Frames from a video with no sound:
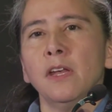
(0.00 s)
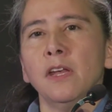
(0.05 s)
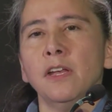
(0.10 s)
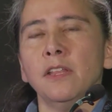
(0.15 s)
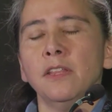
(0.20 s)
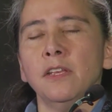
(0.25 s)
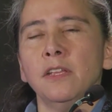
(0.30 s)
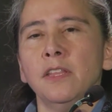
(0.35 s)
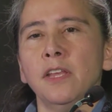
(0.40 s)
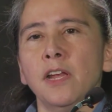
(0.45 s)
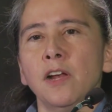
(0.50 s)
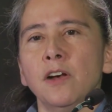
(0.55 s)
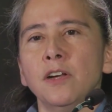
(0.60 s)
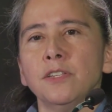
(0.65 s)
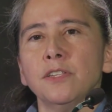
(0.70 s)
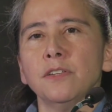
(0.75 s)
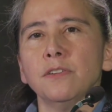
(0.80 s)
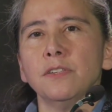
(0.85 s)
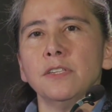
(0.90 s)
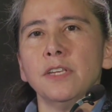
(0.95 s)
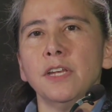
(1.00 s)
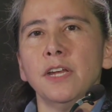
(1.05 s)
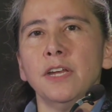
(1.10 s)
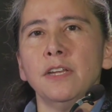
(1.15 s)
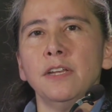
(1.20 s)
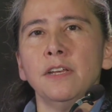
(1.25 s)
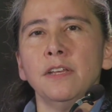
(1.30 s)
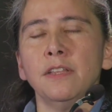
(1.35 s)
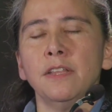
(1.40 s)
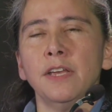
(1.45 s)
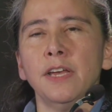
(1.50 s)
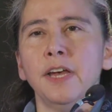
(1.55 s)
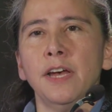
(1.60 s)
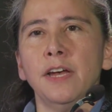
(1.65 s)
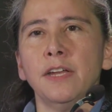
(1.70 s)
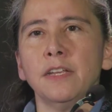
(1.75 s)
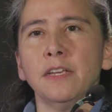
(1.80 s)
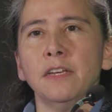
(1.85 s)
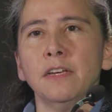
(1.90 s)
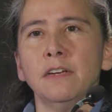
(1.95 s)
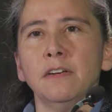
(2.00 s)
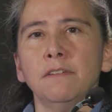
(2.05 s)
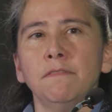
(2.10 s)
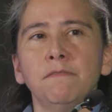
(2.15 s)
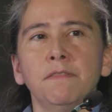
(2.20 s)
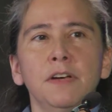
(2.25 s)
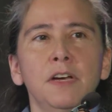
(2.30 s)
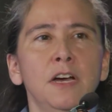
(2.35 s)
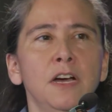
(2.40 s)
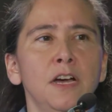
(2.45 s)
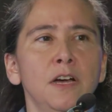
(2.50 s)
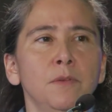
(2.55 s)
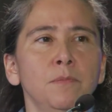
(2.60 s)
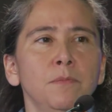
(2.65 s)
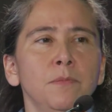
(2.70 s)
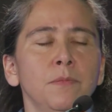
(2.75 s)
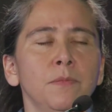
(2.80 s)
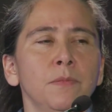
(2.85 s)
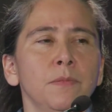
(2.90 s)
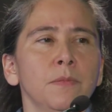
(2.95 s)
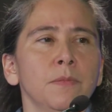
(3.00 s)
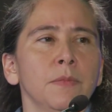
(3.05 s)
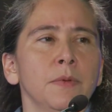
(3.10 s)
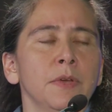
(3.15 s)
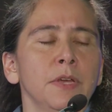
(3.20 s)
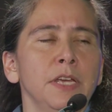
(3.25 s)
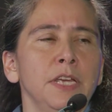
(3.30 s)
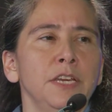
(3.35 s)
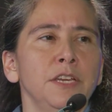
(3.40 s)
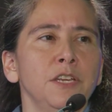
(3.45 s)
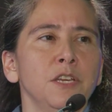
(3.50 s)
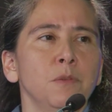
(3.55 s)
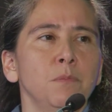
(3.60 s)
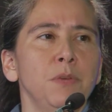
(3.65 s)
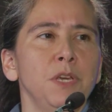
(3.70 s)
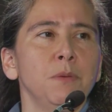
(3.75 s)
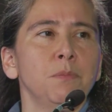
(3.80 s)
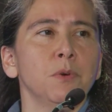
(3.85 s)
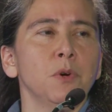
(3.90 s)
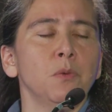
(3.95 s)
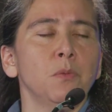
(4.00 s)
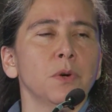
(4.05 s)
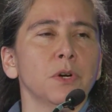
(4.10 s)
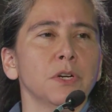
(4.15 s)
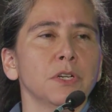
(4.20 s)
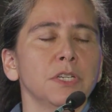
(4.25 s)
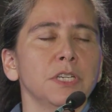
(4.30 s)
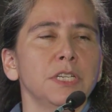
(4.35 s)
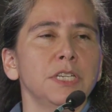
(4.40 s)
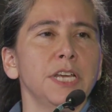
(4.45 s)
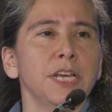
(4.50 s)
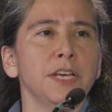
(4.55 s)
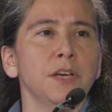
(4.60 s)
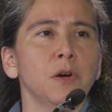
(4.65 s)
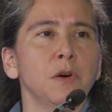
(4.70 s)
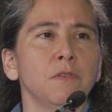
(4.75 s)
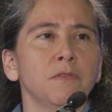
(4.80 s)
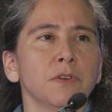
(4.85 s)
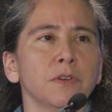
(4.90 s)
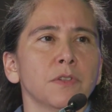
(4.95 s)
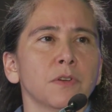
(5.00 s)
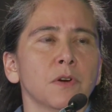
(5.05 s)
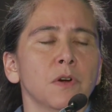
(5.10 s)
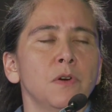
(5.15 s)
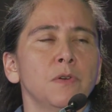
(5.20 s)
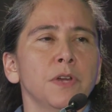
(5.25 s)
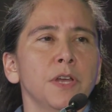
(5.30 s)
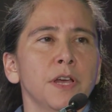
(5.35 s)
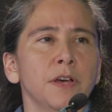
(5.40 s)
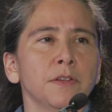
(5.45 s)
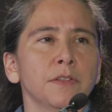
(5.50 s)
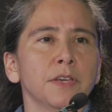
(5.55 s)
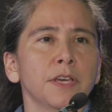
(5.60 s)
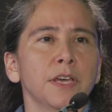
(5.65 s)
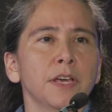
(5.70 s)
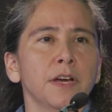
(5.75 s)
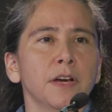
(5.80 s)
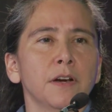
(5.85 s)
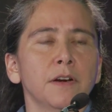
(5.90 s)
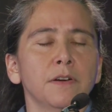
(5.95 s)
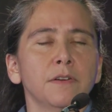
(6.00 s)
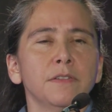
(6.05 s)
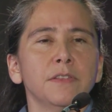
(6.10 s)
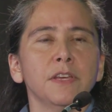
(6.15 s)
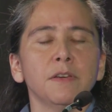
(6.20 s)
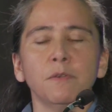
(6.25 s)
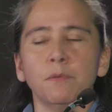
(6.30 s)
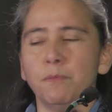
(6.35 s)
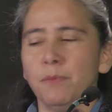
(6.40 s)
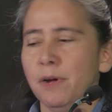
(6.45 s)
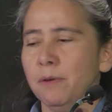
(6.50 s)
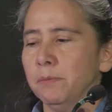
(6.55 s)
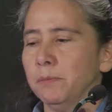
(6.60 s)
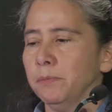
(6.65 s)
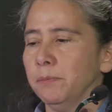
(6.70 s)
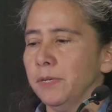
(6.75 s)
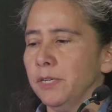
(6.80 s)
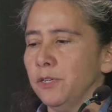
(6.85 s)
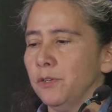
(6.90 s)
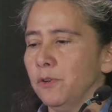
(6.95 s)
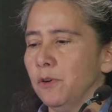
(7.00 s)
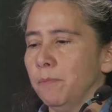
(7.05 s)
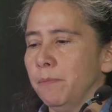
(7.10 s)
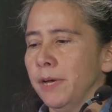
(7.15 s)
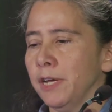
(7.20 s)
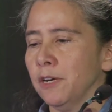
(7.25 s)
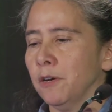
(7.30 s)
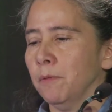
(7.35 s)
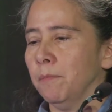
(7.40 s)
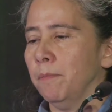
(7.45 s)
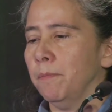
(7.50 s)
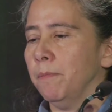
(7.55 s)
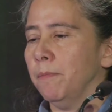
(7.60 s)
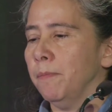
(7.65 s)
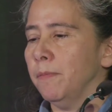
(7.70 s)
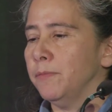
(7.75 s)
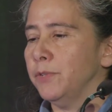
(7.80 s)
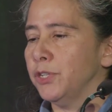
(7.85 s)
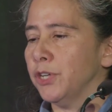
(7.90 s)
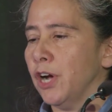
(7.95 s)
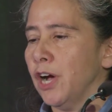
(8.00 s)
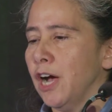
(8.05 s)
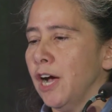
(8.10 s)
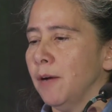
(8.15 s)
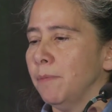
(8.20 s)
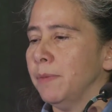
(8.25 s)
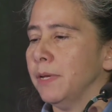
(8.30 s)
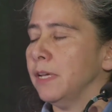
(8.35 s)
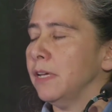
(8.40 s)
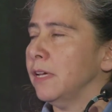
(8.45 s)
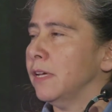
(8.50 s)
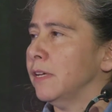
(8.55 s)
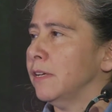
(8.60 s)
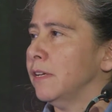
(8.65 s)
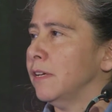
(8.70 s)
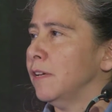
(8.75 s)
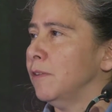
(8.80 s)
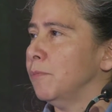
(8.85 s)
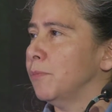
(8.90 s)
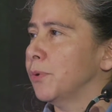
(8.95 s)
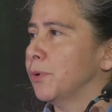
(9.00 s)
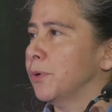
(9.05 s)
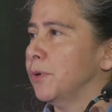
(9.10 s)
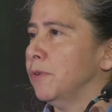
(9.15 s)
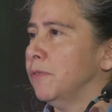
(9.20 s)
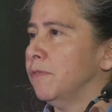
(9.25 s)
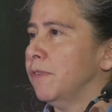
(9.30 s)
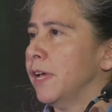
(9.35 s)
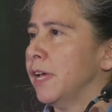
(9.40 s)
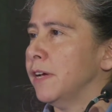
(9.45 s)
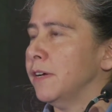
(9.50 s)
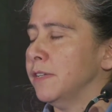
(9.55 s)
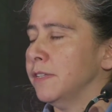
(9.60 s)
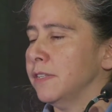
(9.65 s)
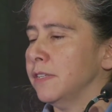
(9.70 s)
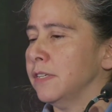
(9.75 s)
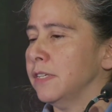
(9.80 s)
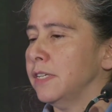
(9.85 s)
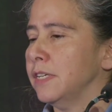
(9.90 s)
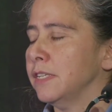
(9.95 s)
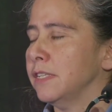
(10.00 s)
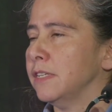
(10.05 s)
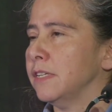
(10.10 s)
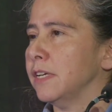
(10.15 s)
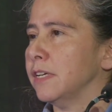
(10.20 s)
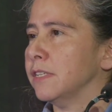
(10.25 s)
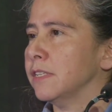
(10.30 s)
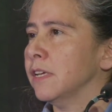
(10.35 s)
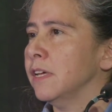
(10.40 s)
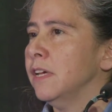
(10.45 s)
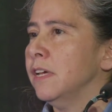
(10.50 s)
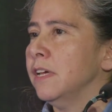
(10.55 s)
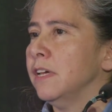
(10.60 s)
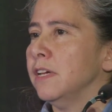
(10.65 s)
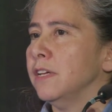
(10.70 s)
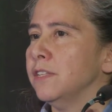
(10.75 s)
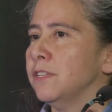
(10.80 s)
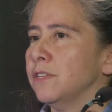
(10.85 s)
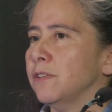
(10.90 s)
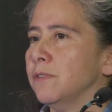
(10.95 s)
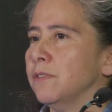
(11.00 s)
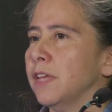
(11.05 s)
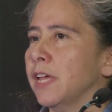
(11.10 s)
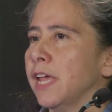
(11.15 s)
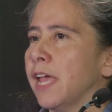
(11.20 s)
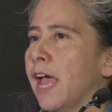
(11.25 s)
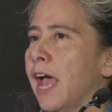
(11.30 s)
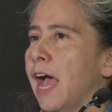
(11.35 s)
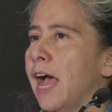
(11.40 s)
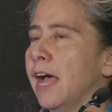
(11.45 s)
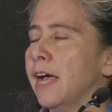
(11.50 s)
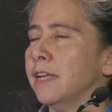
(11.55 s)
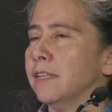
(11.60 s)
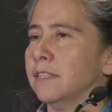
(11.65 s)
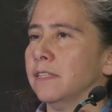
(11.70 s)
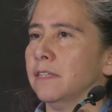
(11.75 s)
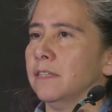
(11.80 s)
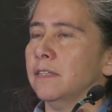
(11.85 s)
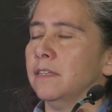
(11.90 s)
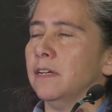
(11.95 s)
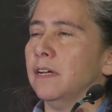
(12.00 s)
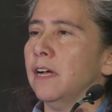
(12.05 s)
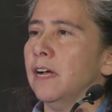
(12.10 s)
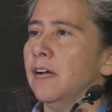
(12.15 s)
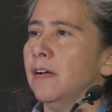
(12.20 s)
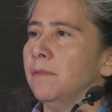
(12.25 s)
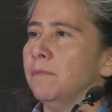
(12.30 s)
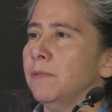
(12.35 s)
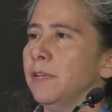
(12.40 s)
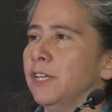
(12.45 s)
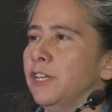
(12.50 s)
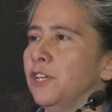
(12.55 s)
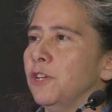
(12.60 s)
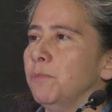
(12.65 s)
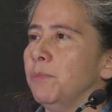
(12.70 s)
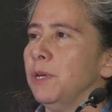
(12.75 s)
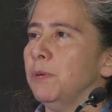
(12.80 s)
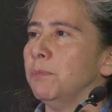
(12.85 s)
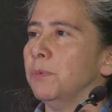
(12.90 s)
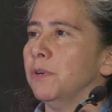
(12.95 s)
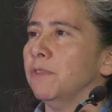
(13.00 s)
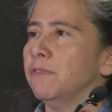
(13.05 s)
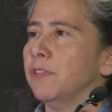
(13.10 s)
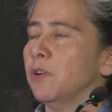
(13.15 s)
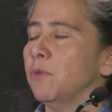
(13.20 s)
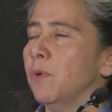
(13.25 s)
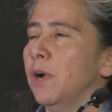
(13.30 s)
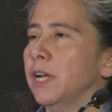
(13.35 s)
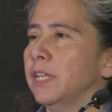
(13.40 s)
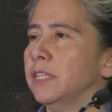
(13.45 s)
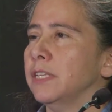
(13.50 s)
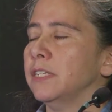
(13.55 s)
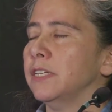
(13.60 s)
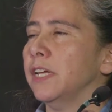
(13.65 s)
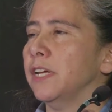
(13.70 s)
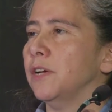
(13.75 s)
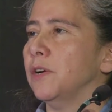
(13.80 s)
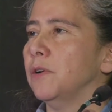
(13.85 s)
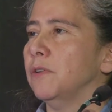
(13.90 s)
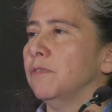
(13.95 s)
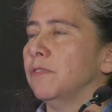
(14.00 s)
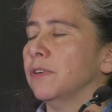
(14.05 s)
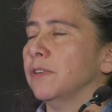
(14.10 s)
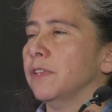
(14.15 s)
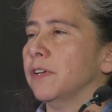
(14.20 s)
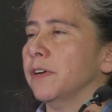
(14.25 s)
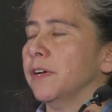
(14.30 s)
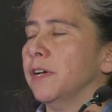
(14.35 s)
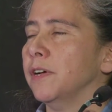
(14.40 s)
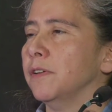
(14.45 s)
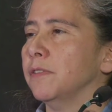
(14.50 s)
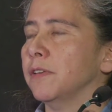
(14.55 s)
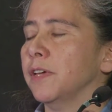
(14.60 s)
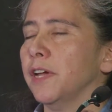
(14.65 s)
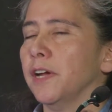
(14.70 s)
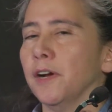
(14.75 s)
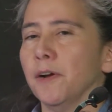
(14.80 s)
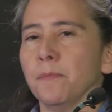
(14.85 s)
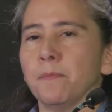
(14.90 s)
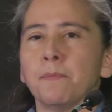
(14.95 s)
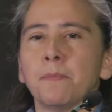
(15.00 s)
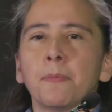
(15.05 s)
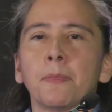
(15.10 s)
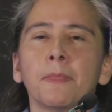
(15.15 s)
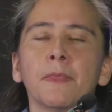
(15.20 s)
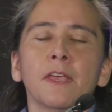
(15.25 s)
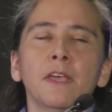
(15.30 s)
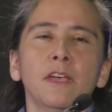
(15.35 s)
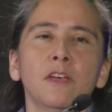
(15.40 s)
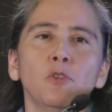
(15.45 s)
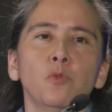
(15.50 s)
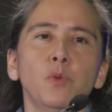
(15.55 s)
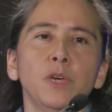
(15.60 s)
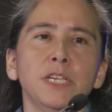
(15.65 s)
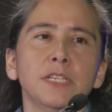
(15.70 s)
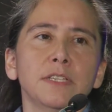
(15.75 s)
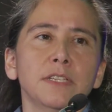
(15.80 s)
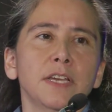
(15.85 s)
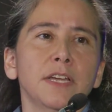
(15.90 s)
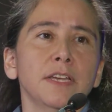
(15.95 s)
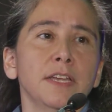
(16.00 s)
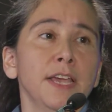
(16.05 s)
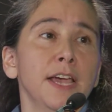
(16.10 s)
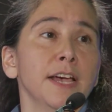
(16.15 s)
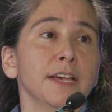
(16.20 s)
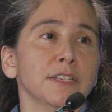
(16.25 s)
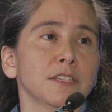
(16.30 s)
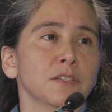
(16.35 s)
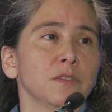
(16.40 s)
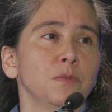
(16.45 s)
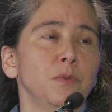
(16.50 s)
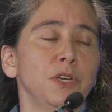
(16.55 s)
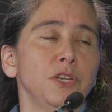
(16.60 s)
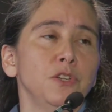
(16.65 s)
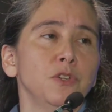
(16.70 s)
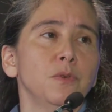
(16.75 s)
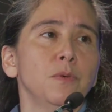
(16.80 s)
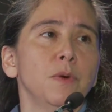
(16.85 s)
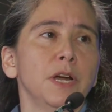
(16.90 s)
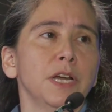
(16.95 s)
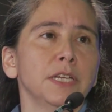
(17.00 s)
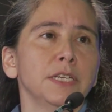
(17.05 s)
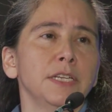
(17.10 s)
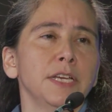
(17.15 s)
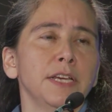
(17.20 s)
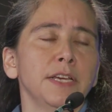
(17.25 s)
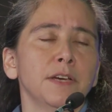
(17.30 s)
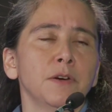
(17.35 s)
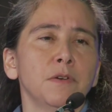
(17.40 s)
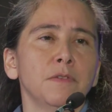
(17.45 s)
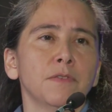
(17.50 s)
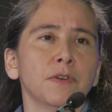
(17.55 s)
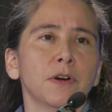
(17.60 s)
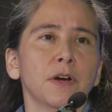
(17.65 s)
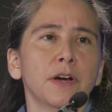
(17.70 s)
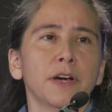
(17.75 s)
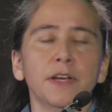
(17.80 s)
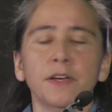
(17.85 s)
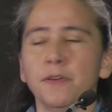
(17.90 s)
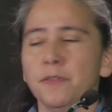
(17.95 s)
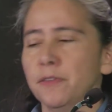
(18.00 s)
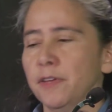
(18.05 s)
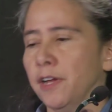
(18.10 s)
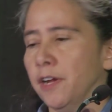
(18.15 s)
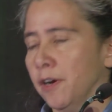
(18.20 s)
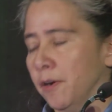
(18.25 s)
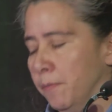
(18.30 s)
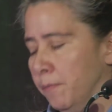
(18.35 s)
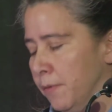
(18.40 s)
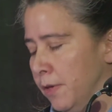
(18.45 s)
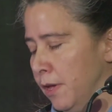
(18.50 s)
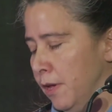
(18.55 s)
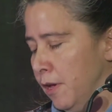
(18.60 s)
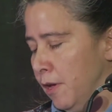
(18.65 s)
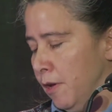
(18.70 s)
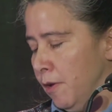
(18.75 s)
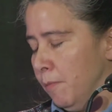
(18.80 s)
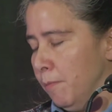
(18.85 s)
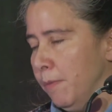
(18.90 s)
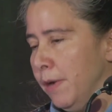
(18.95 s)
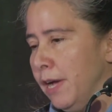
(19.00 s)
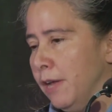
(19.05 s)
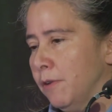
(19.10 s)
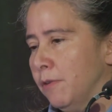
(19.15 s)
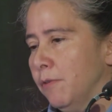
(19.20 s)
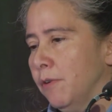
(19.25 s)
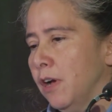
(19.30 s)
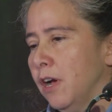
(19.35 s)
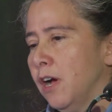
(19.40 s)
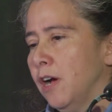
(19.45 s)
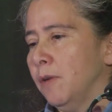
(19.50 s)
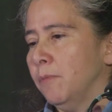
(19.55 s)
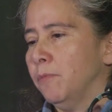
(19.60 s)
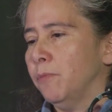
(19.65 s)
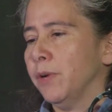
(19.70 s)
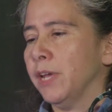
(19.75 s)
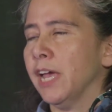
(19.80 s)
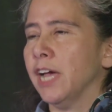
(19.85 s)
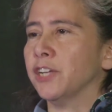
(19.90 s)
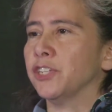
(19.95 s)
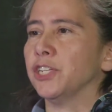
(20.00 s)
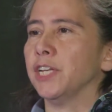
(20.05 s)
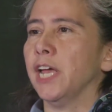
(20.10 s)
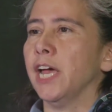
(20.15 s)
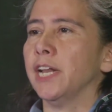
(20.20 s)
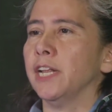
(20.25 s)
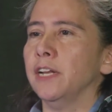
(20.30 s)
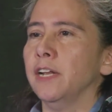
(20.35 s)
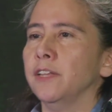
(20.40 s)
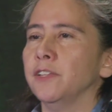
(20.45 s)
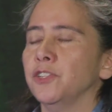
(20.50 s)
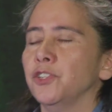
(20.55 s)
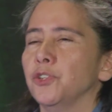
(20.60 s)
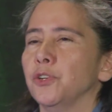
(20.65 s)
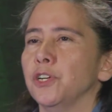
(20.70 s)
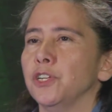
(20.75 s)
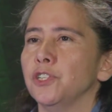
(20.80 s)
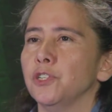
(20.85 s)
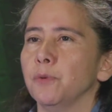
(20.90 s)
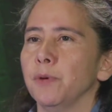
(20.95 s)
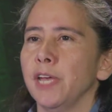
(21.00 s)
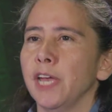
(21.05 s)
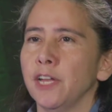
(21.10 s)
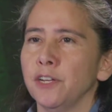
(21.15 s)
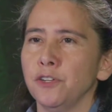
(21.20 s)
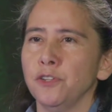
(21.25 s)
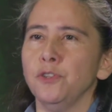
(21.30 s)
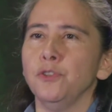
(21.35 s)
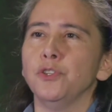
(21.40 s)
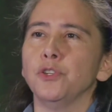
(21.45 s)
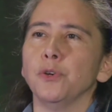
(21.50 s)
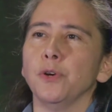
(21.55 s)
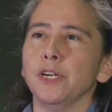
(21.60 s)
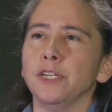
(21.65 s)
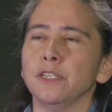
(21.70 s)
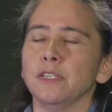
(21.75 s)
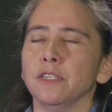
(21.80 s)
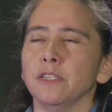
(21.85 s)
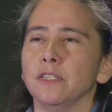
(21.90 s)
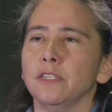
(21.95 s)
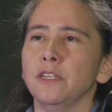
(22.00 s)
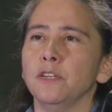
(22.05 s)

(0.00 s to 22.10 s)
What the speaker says: And then they also said that if Indian people were to take over their own healthcare, they would probably do a better job and improve health statistics. And so they asked Indian people if they wanted to take over their healthcare. And we said, yes, we do want to take over our health care. But we actually had another choice. So we had two choices.